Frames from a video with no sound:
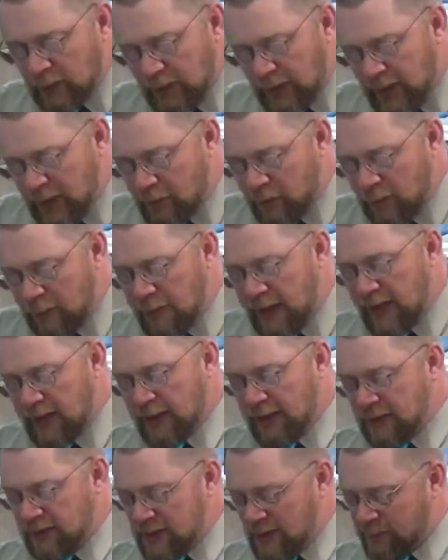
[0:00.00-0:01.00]
now we're
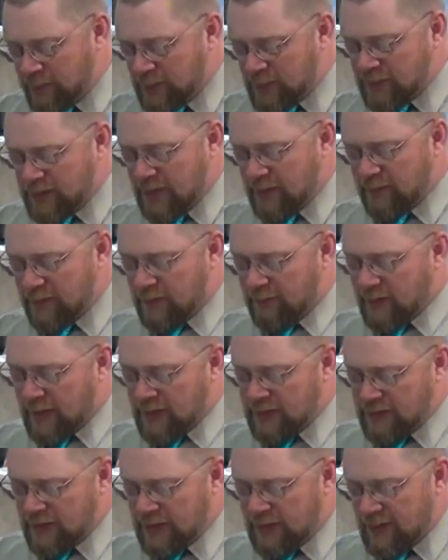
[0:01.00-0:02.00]
back in chapter seven of
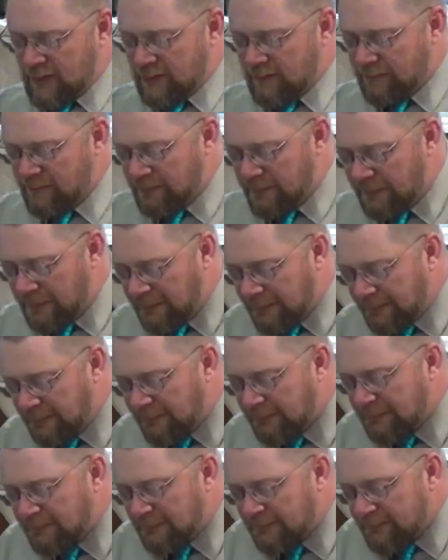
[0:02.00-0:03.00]
Isaiah,
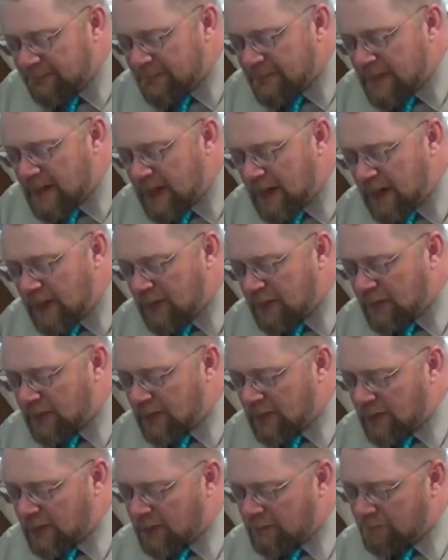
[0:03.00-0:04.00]
and
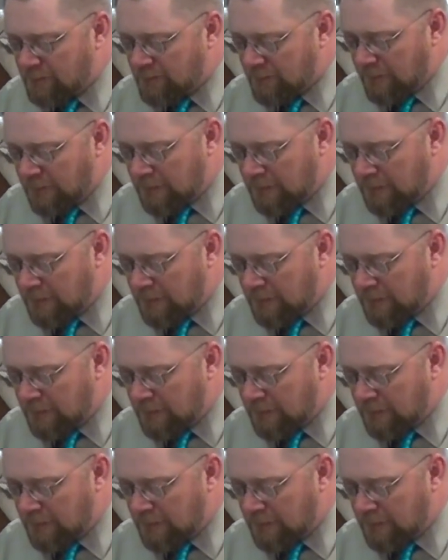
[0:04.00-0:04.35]
um,